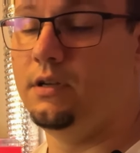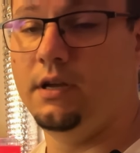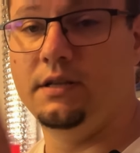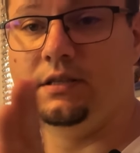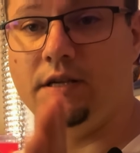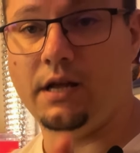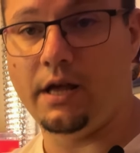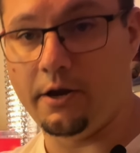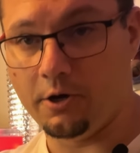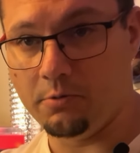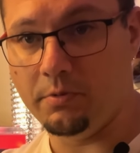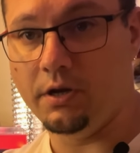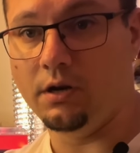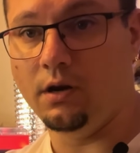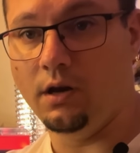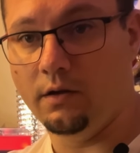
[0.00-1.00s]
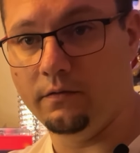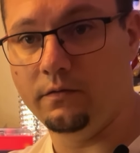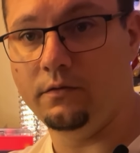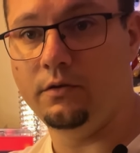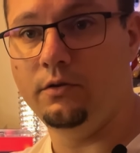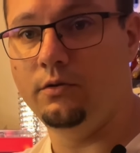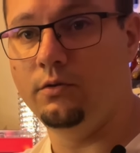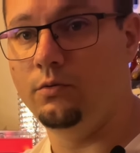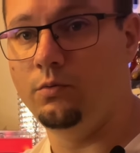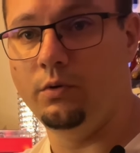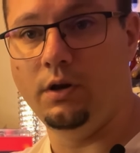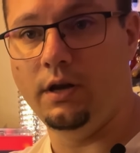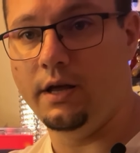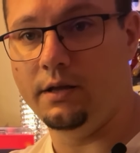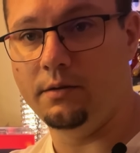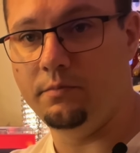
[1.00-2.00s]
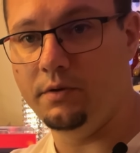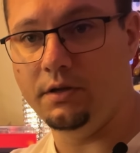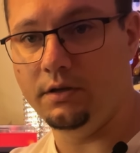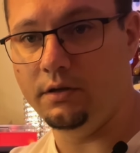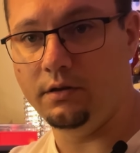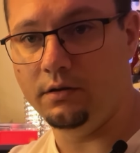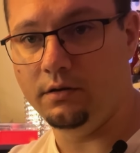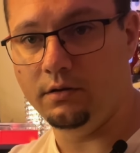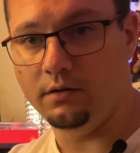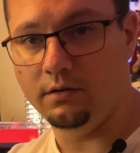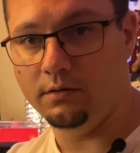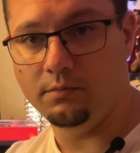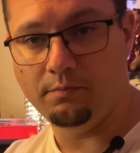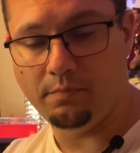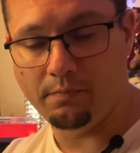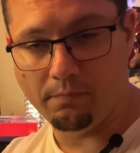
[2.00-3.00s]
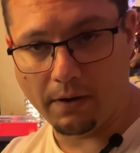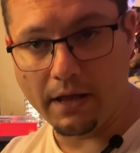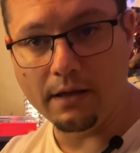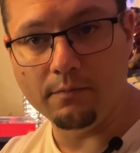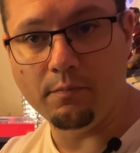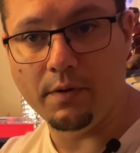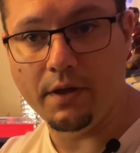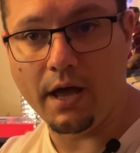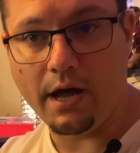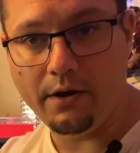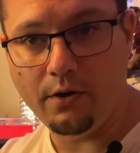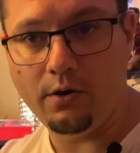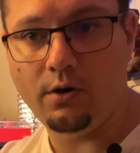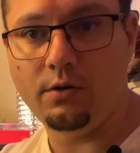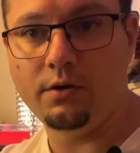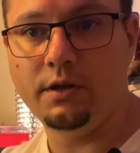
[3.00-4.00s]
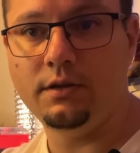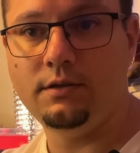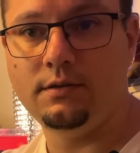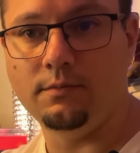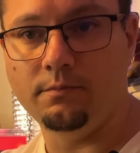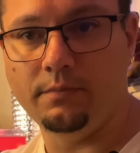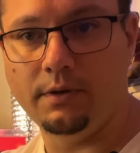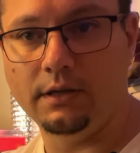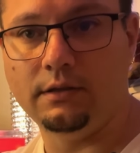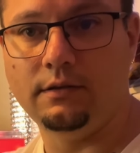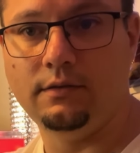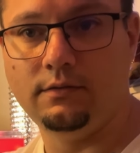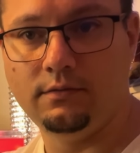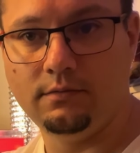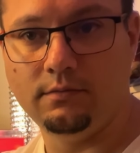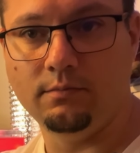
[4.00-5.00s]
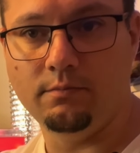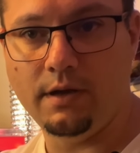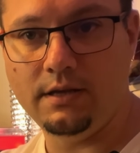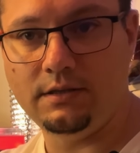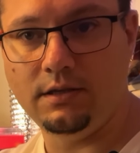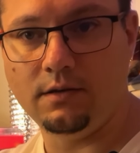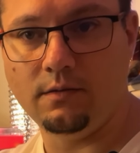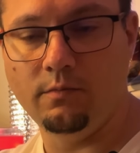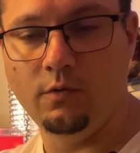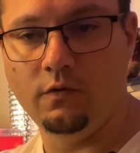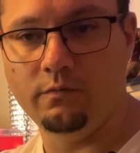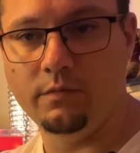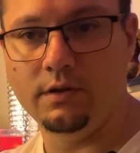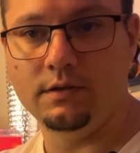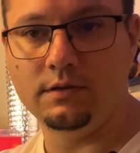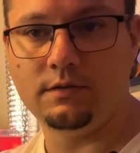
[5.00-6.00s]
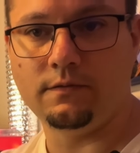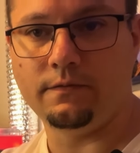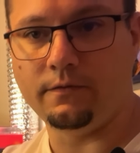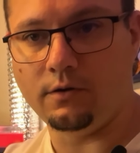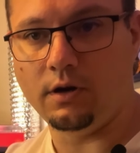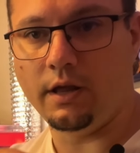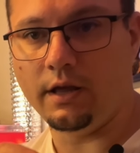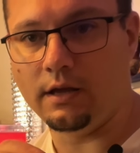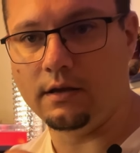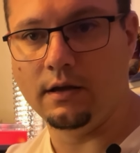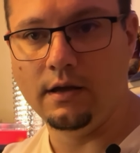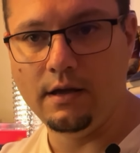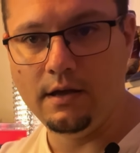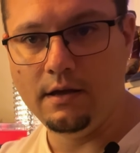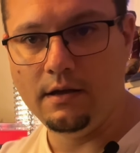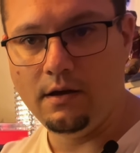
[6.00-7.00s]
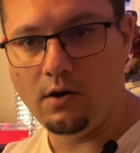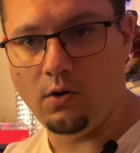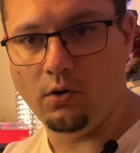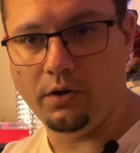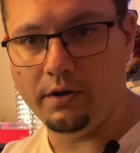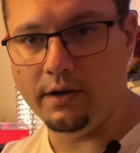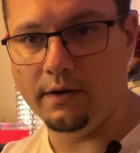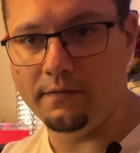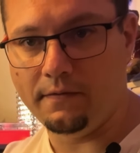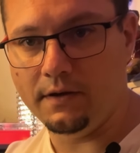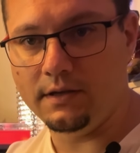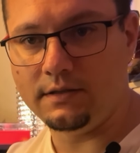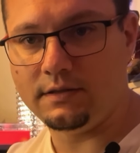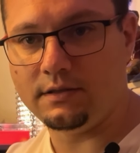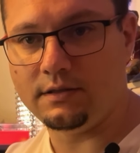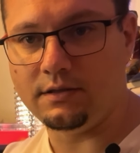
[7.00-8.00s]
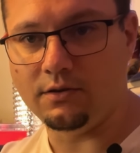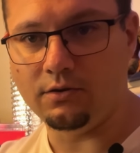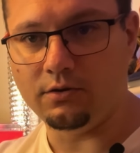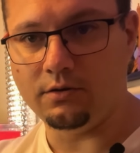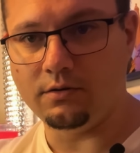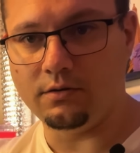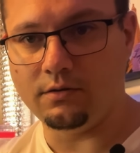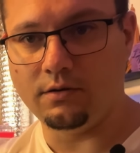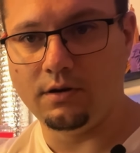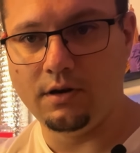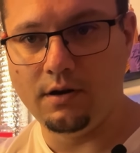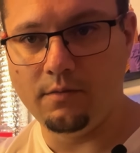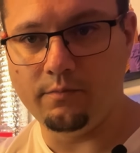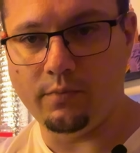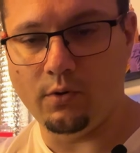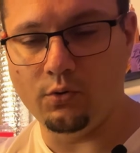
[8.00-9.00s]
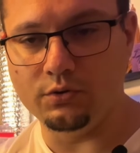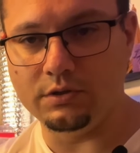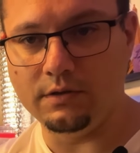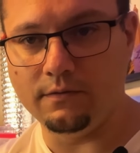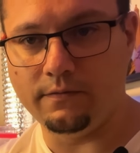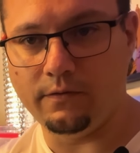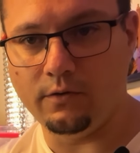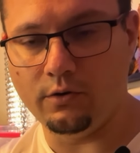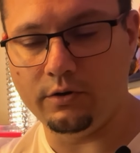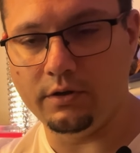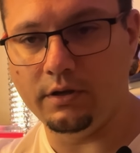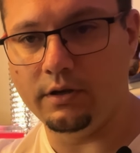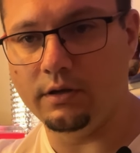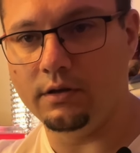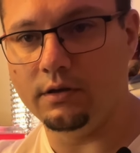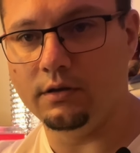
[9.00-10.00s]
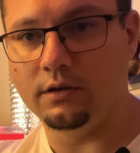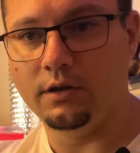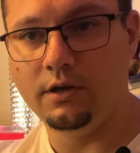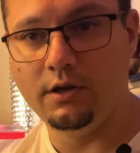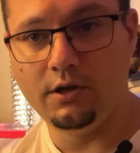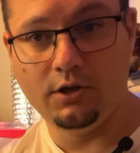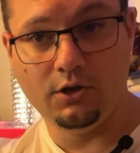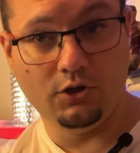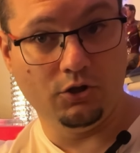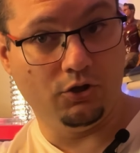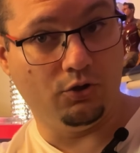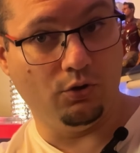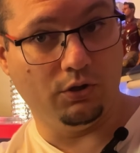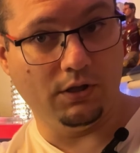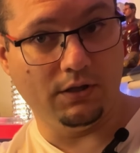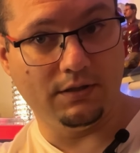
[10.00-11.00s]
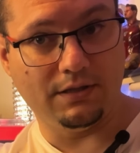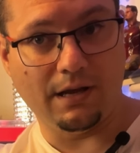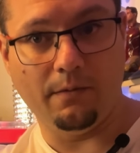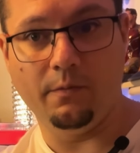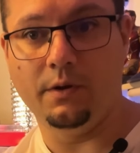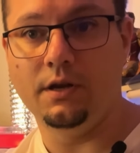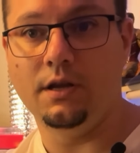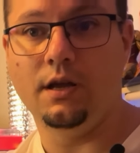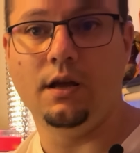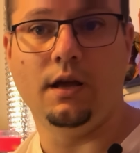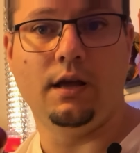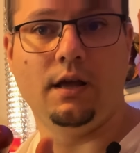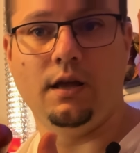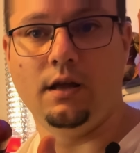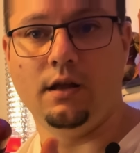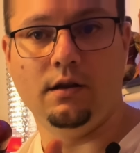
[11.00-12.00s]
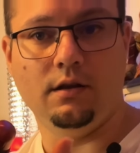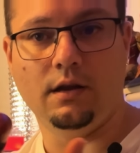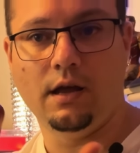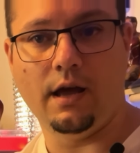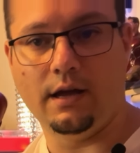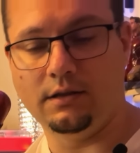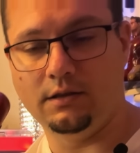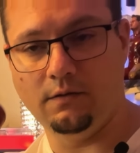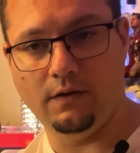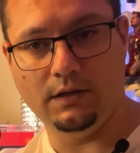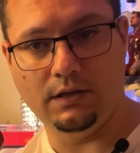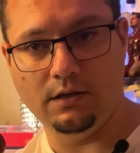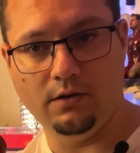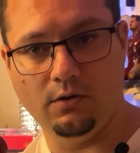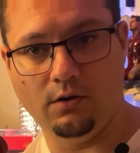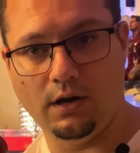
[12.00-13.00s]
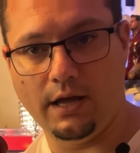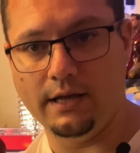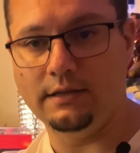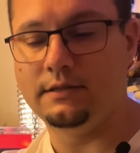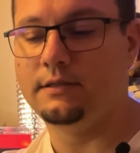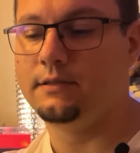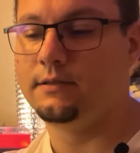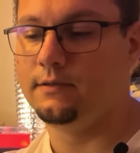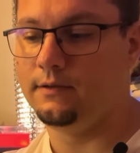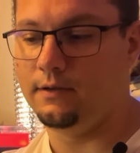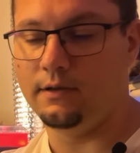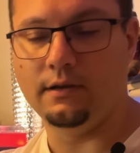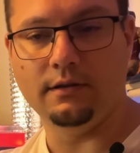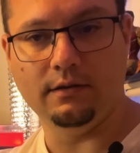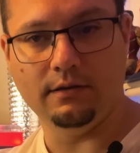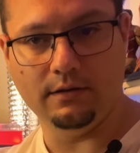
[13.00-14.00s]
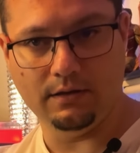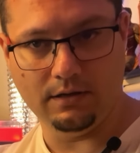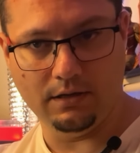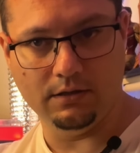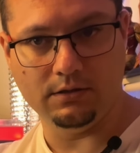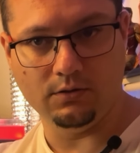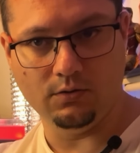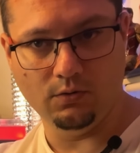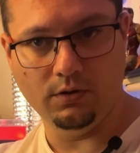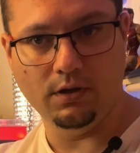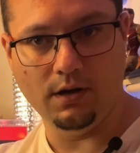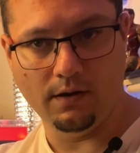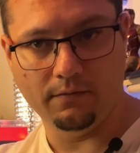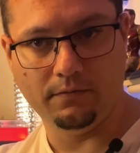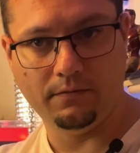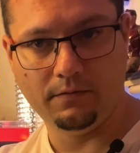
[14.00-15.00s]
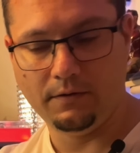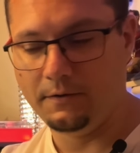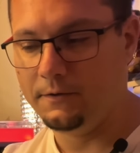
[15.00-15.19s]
It's an Iron Man glove. You will not be playing piano on it, but basic movements for like holding a fist, posing for the shooting somebody and activating your lights, it's good enough.